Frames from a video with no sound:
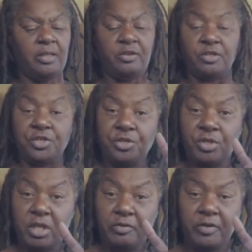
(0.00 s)
there's
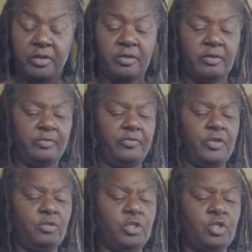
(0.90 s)
two different
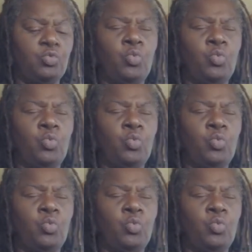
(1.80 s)
fuses.